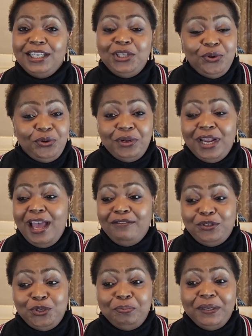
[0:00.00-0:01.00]
you're going to
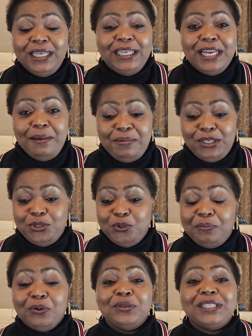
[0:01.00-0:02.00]
have to be number two
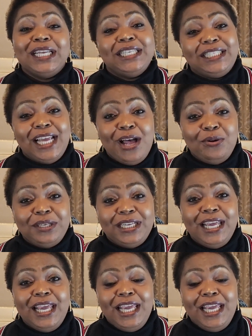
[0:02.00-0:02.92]
because that child